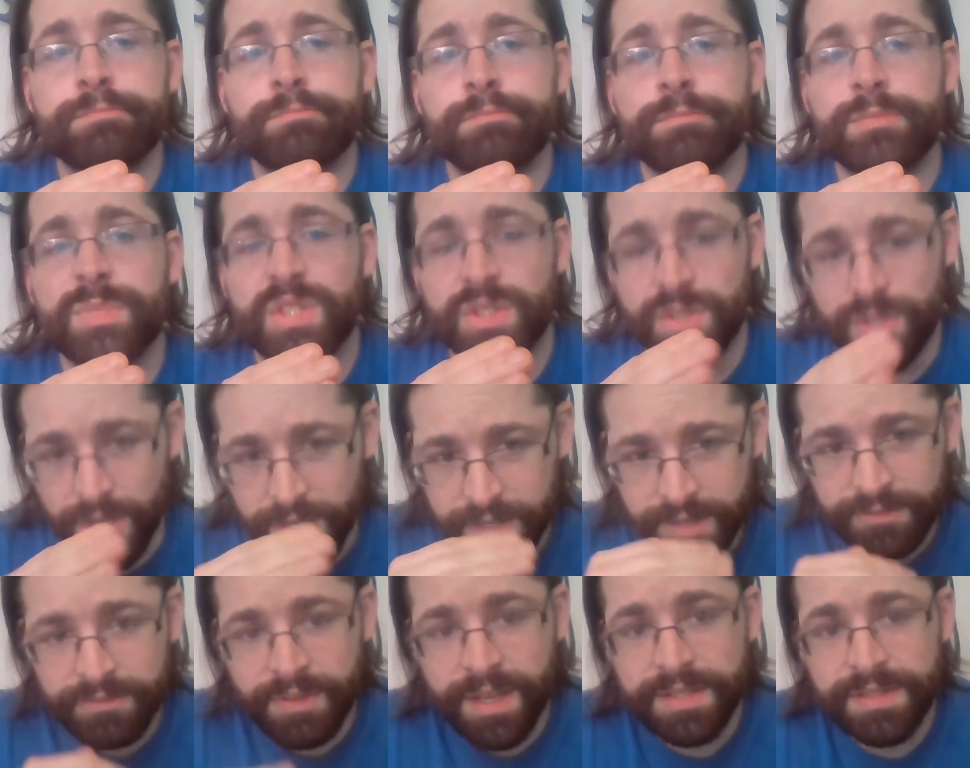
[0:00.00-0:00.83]
start
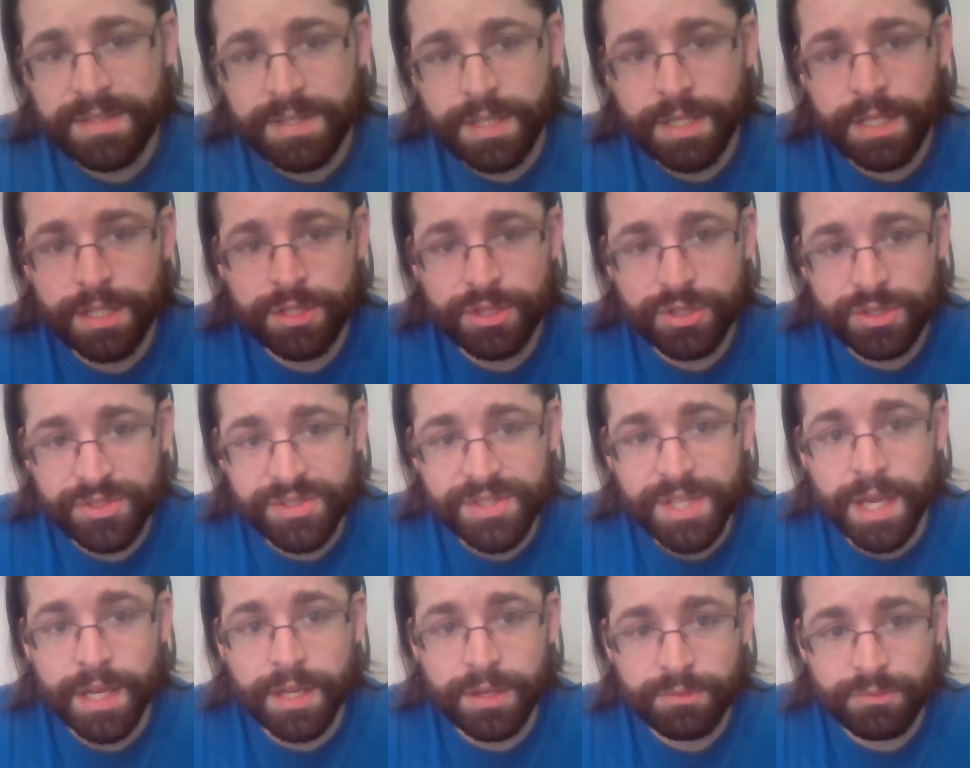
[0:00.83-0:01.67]
investing in your
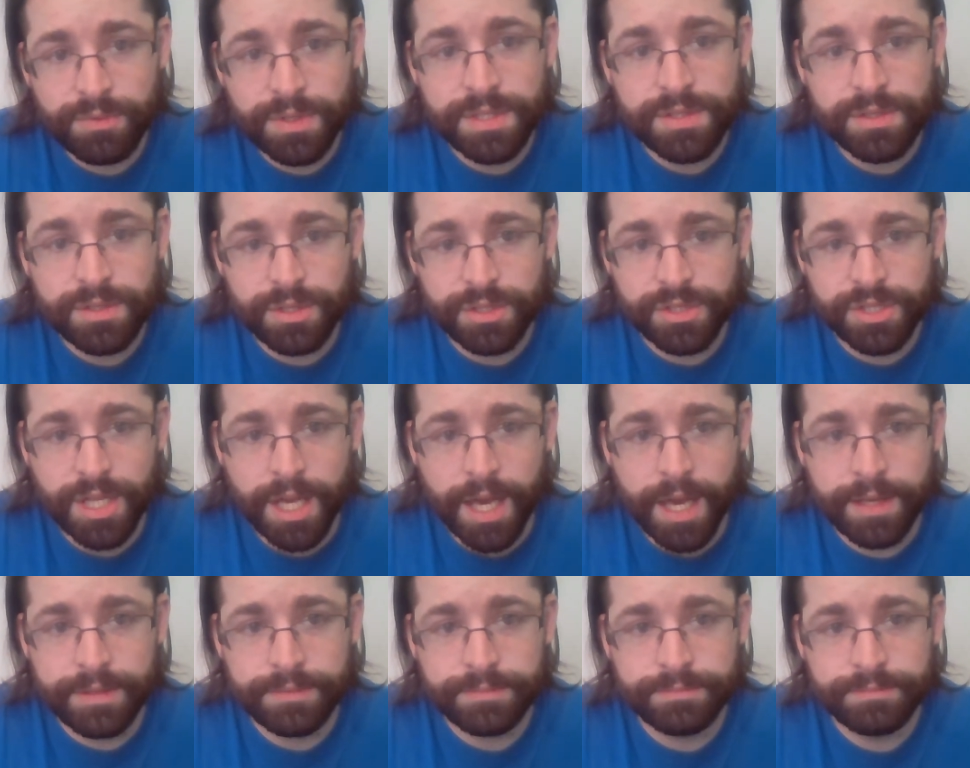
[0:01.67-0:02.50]
second research guy,
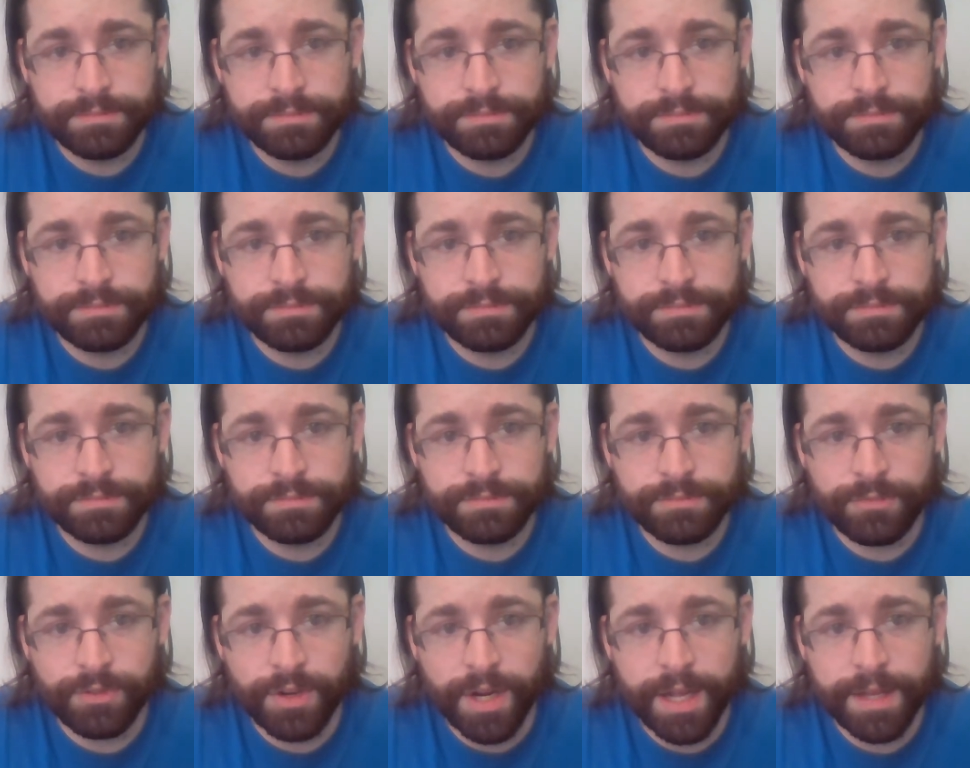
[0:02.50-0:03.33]

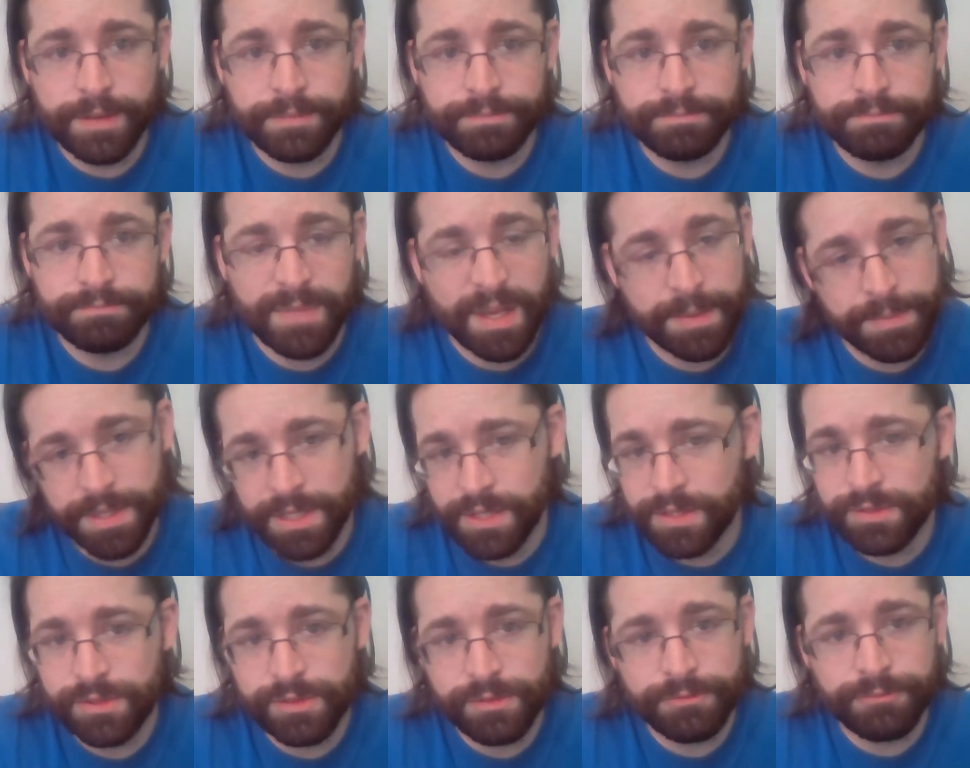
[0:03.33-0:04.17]
right? Maybe
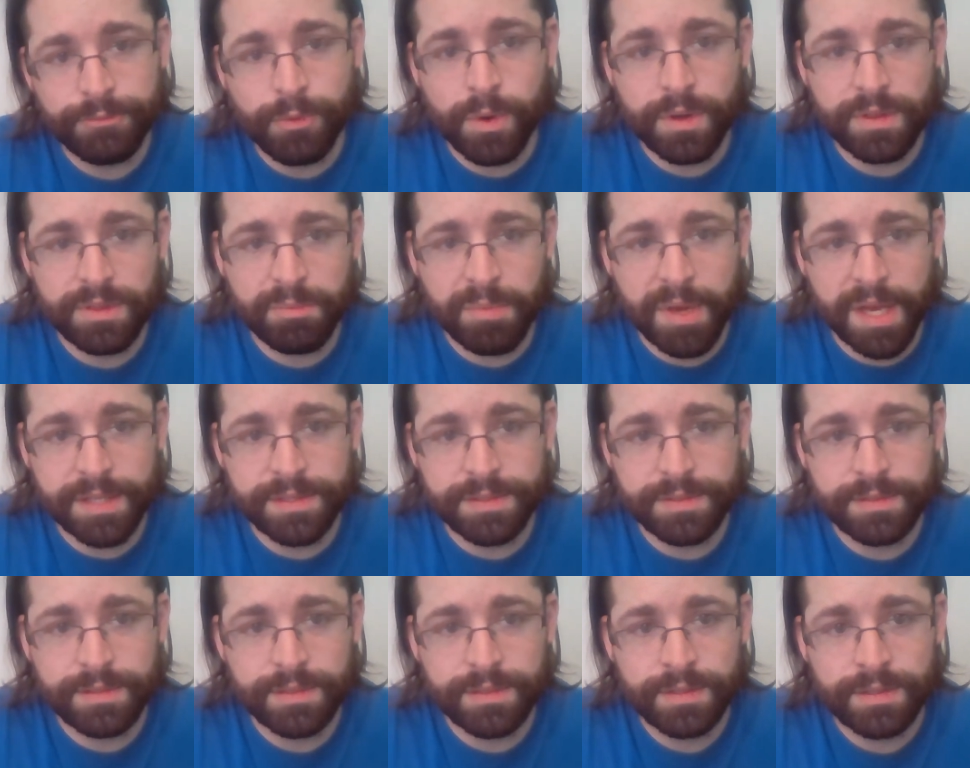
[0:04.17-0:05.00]
he's your 4th
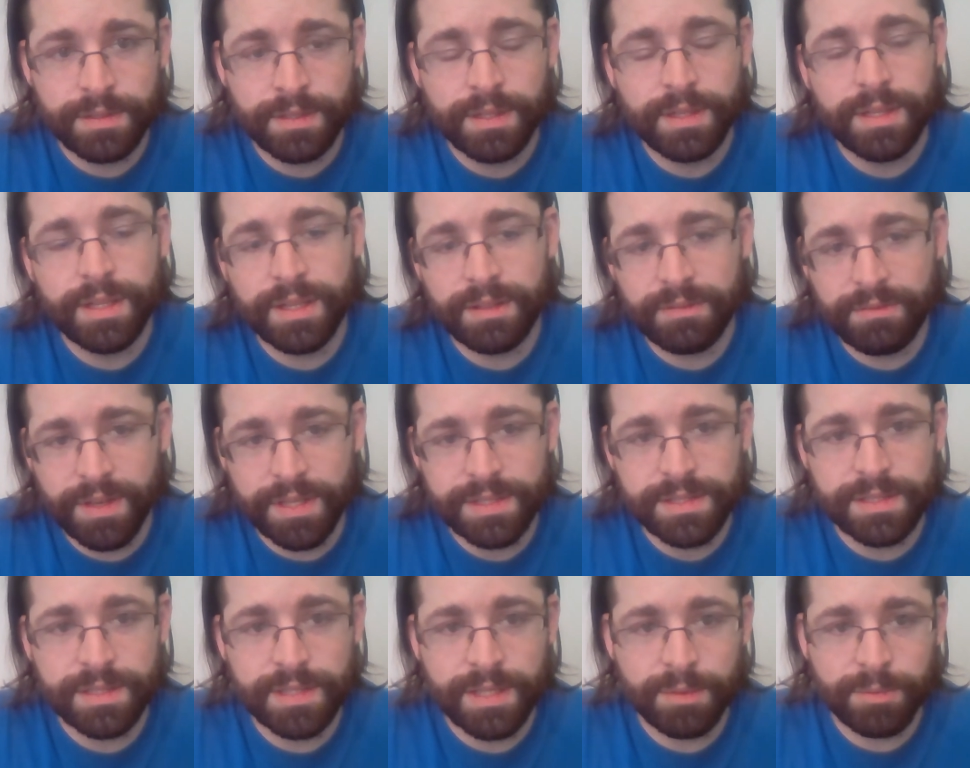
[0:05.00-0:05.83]
best.
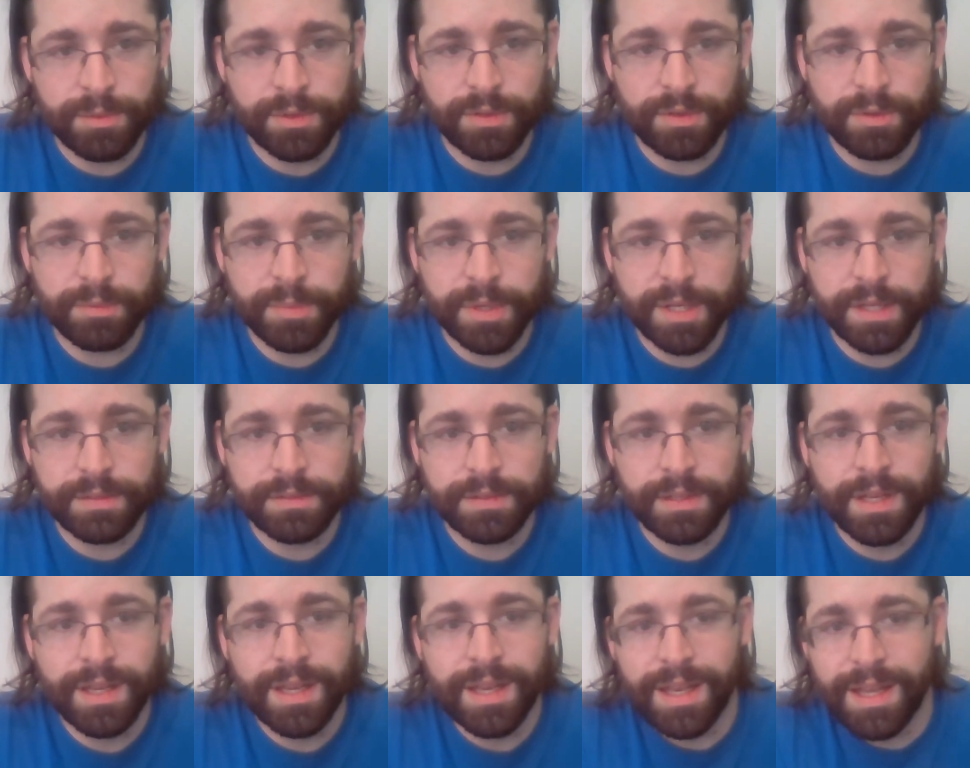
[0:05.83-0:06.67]
Invest in him a little bit.
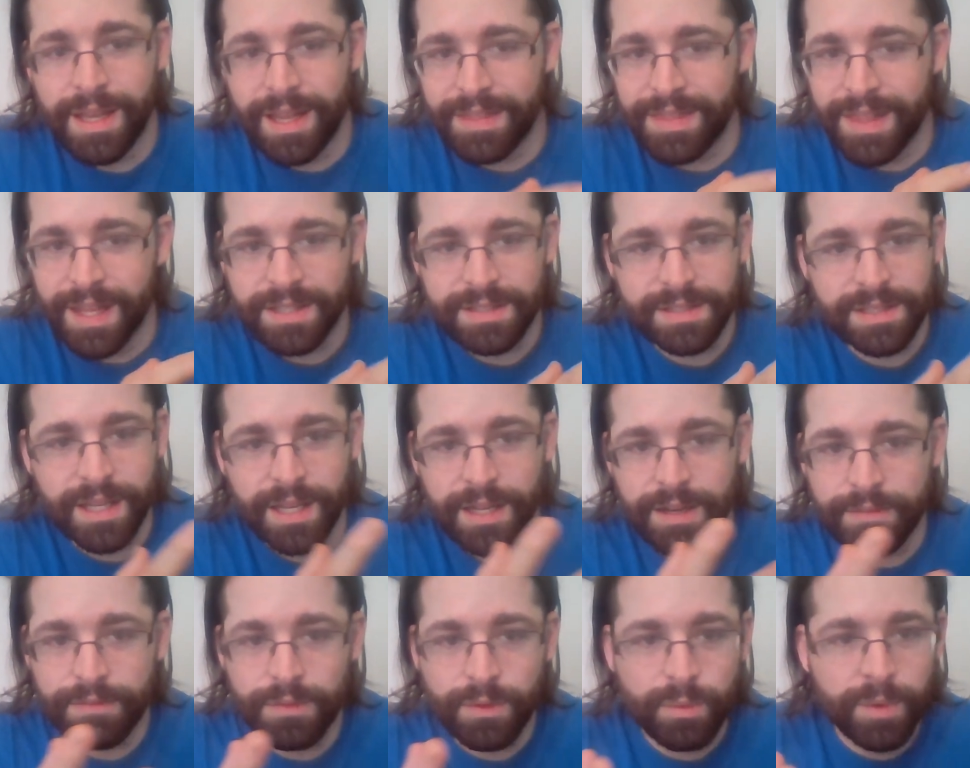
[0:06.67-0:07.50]
And that's kind
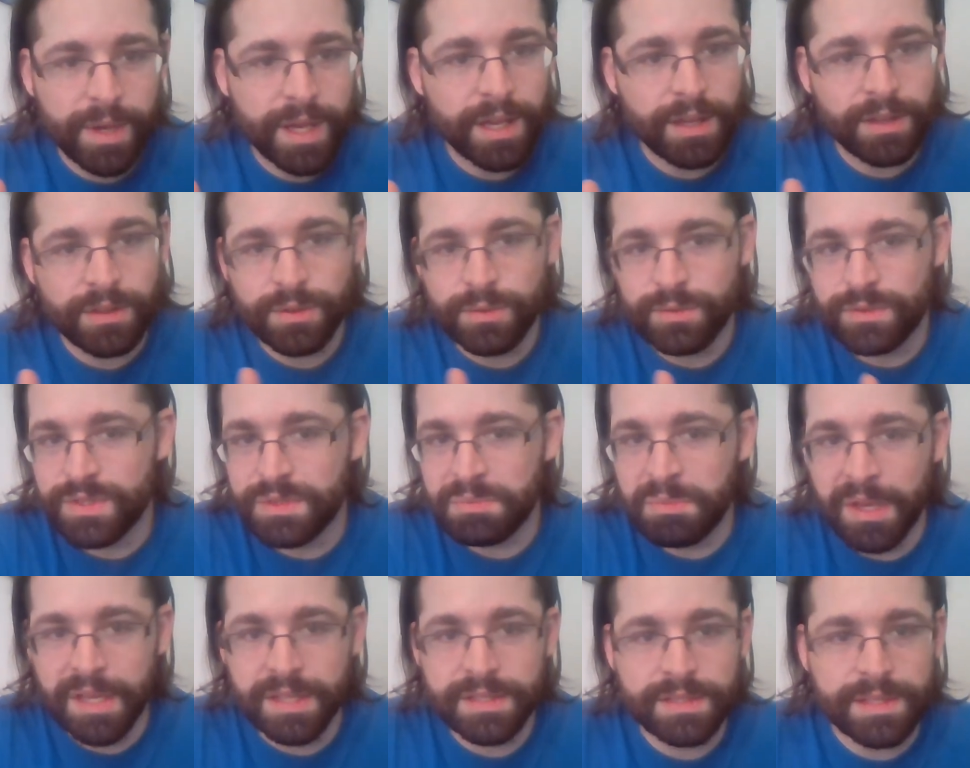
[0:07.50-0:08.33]
of the way you
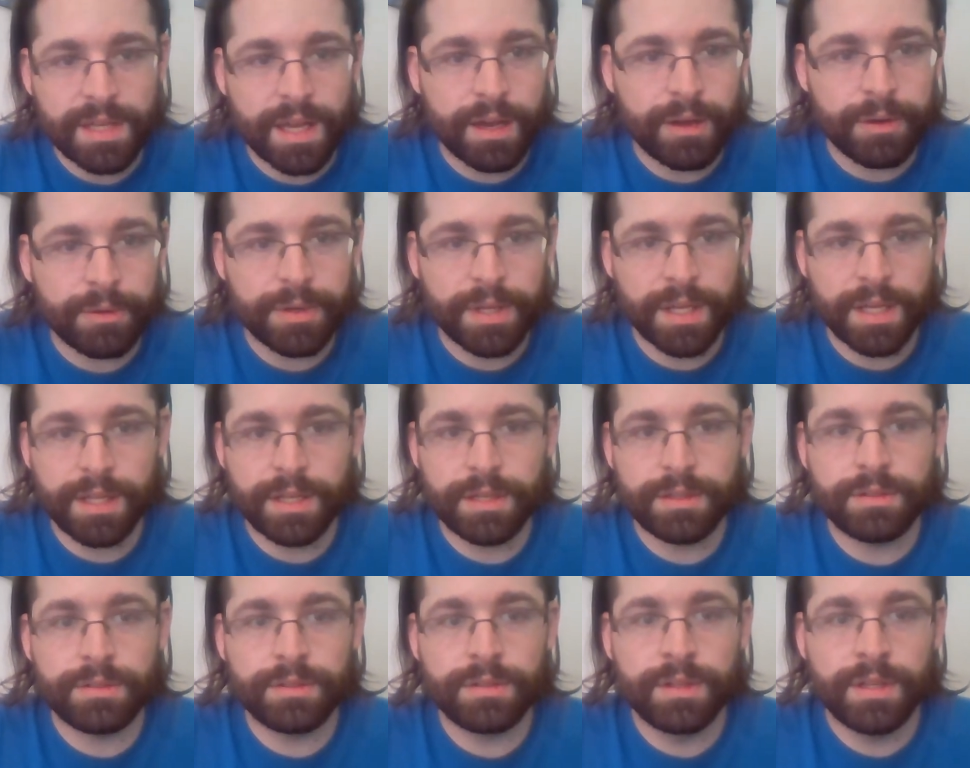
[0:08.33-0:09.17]
space out
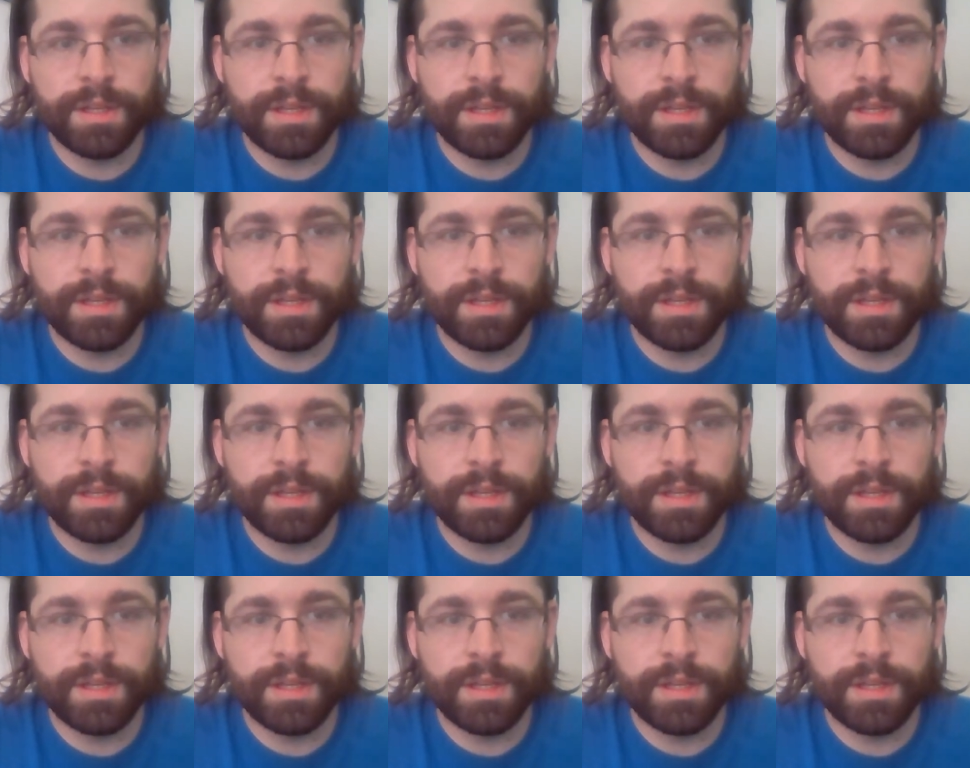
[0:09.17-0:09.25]
and